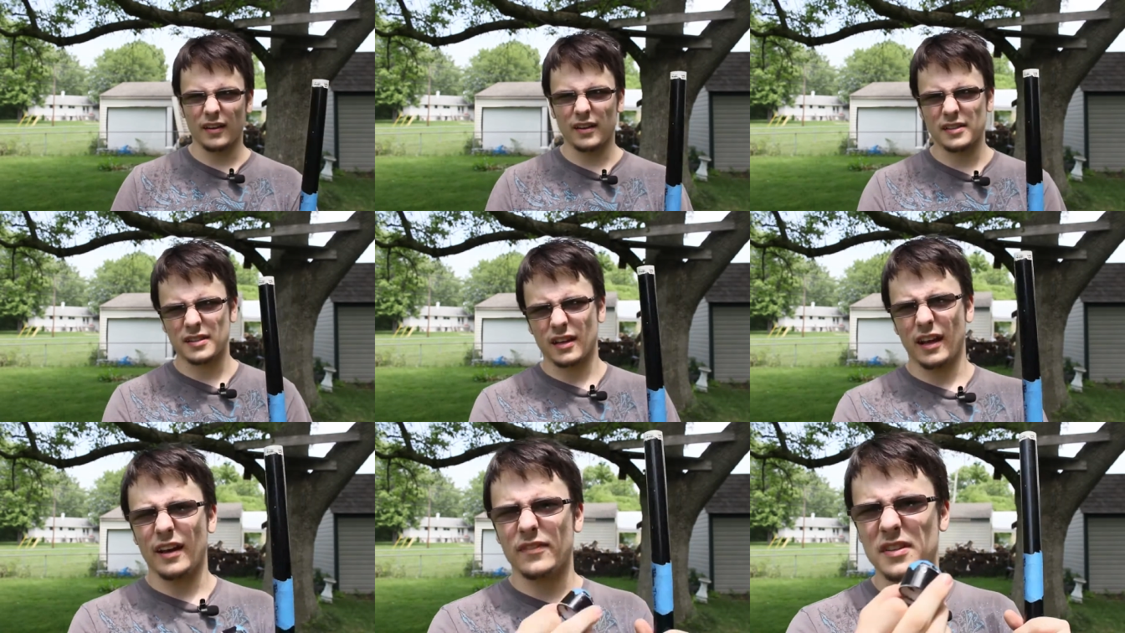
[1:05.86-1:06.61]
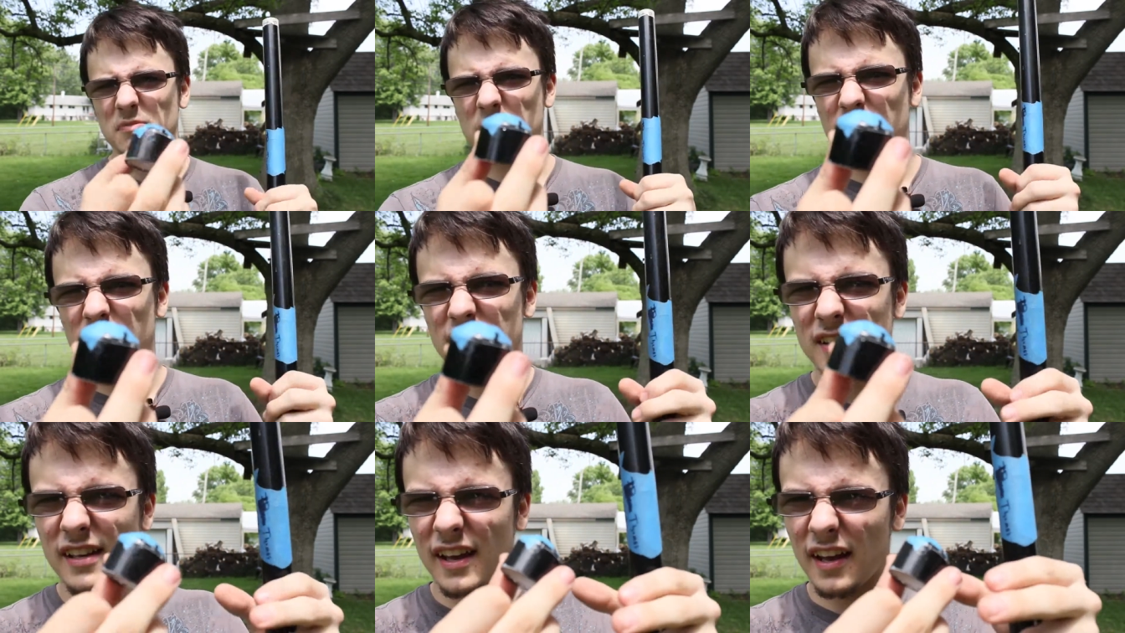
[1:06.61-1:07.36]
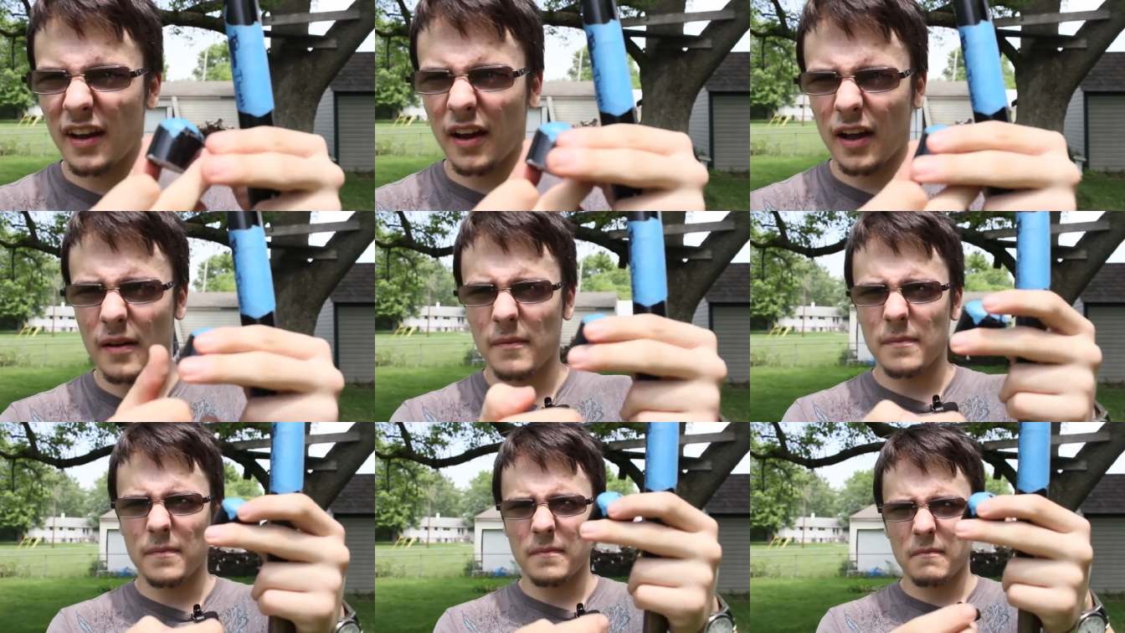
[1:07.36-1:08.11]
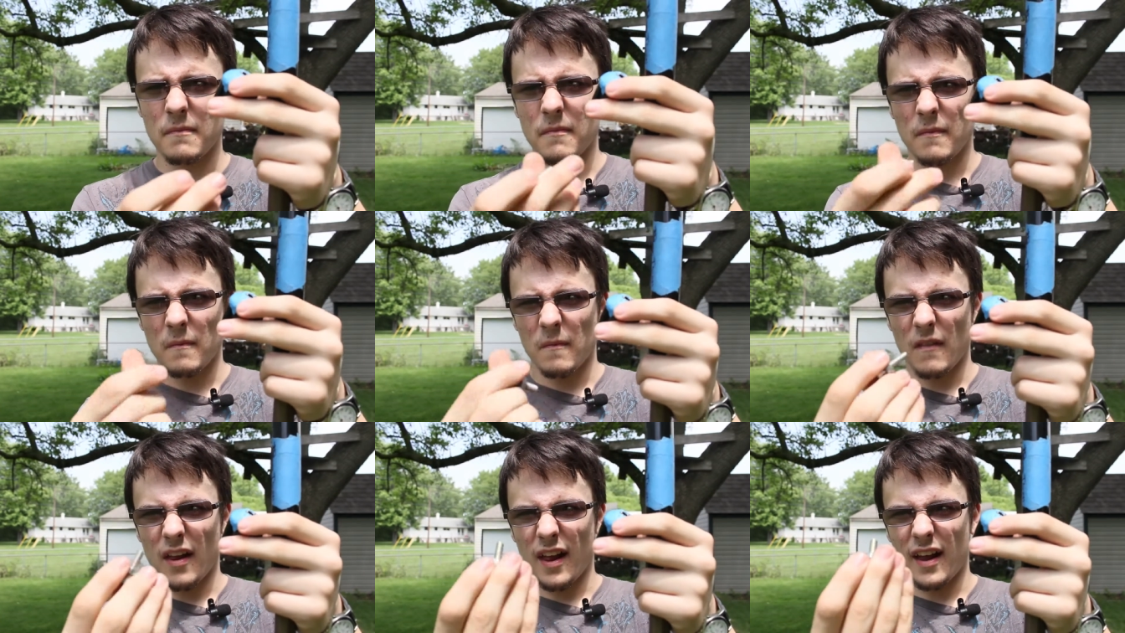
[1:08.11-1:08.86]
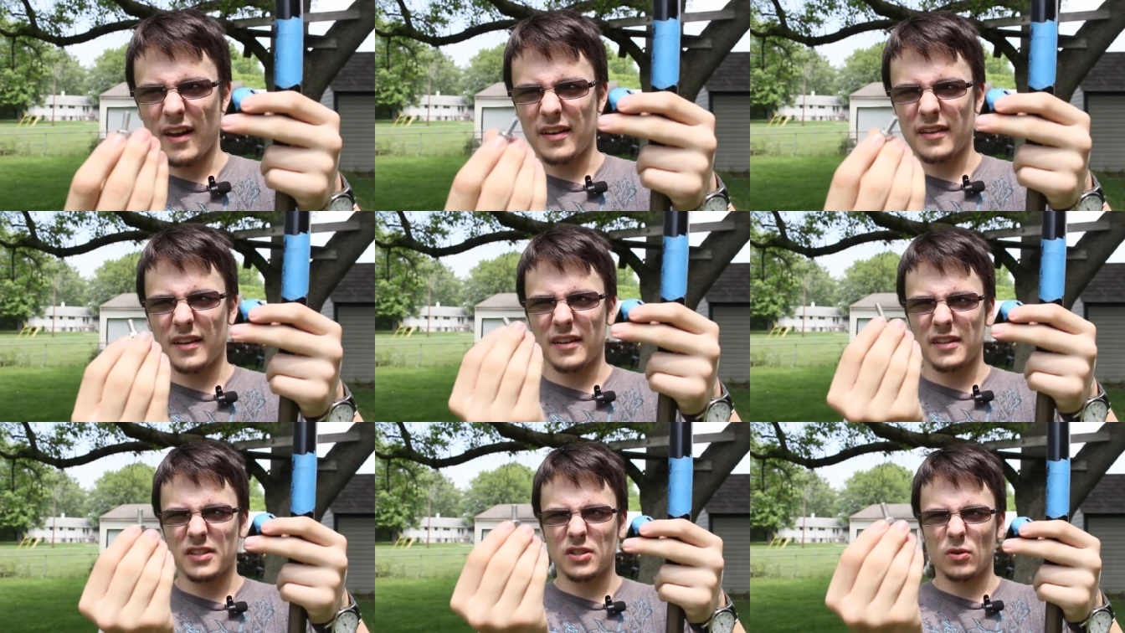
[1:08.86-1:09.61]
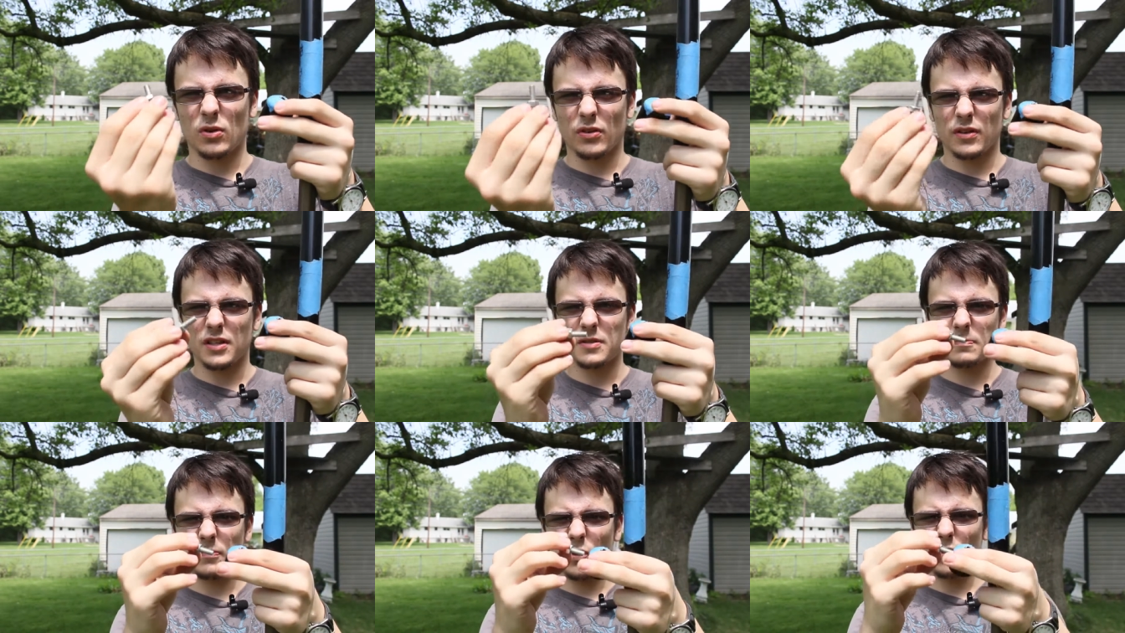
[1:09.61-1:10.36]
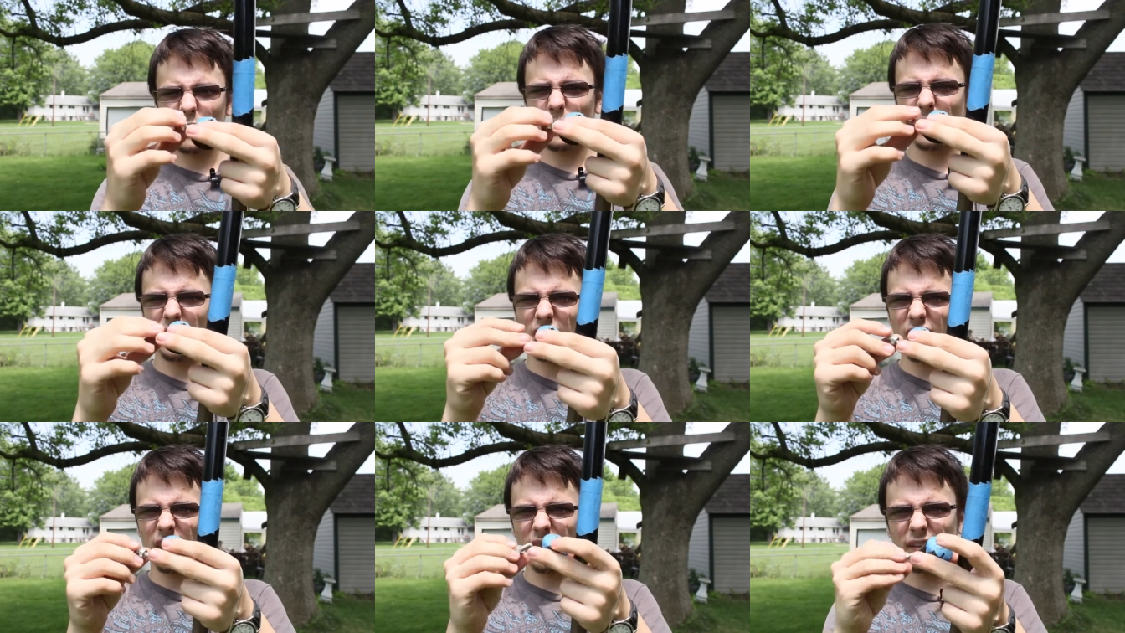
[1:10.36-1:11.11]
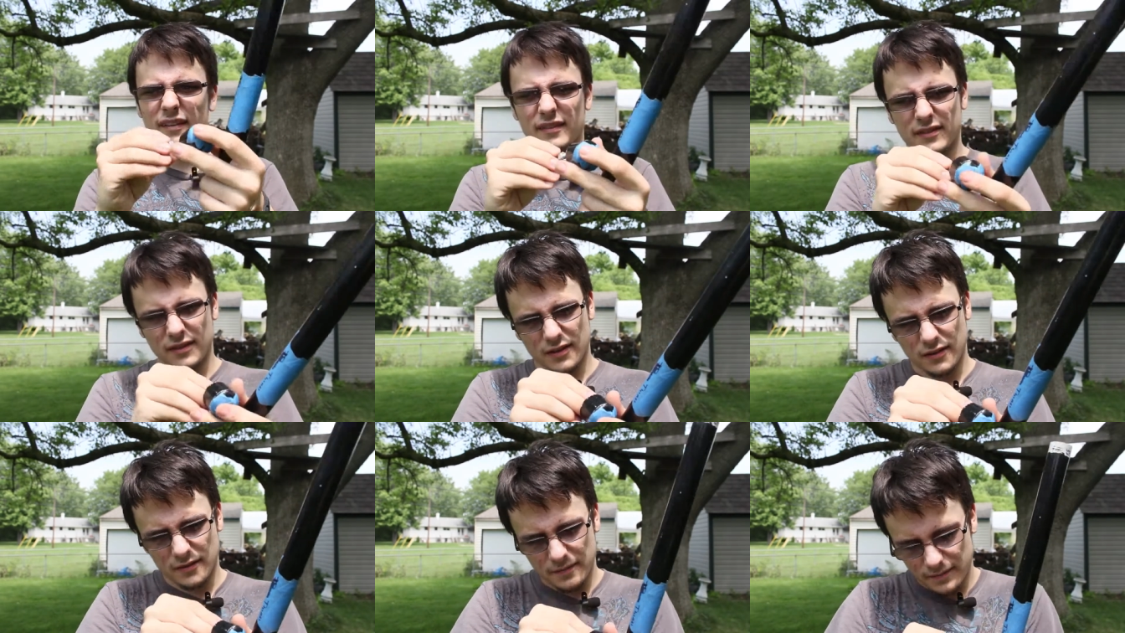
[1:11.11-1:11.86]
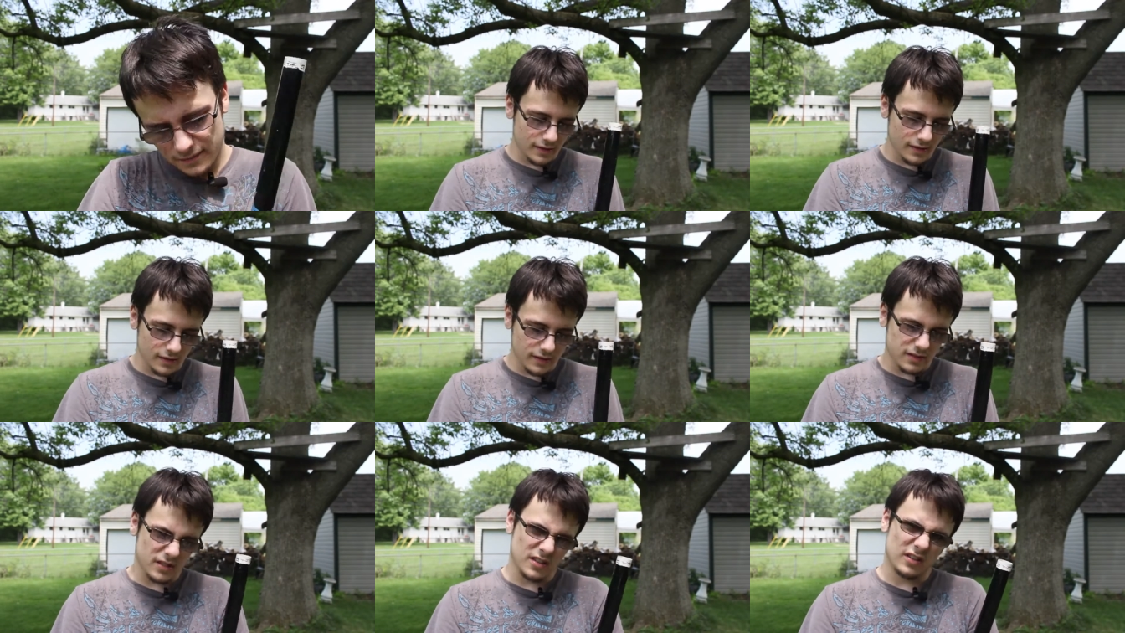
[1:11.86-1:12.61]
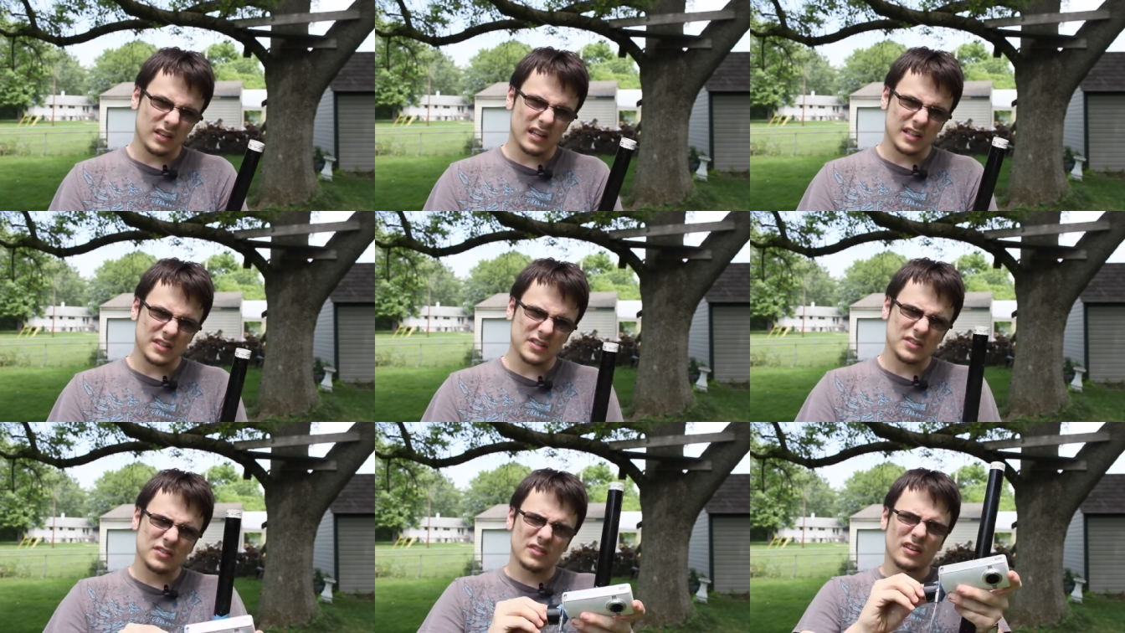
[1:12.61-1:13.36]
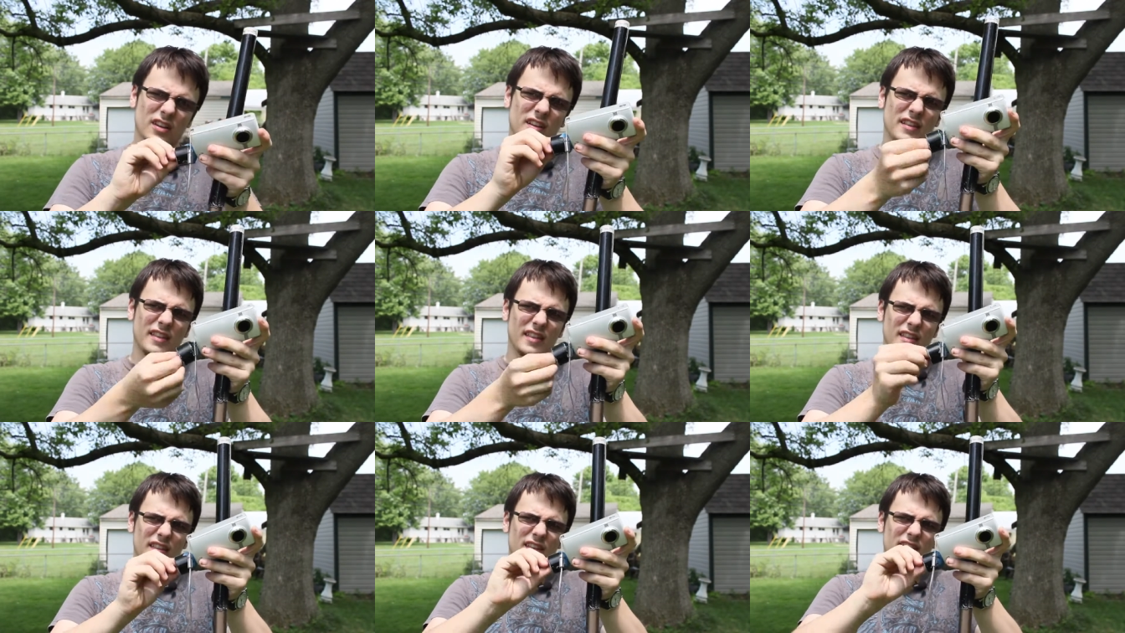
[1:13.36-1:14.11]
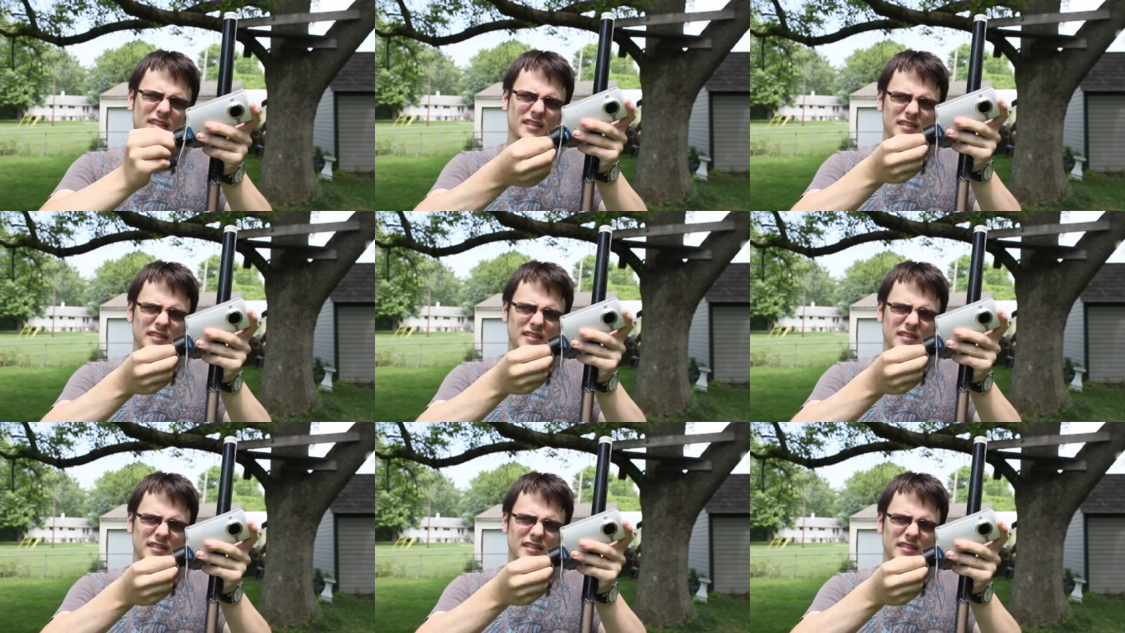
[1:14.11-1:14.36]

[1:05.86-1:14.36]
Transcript: I just have this PVC end cap and uh, this quarter inch bolt with nut. So, so I screw on this.